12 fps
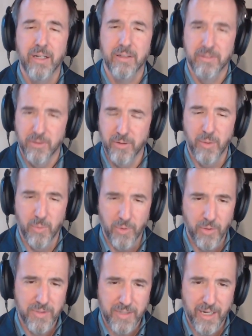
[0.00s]
So, okay, we'll
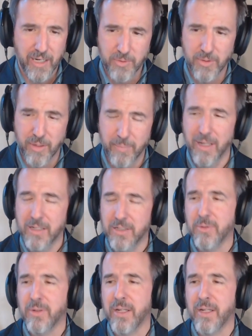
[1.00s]
go with Zach because we're not mad at you.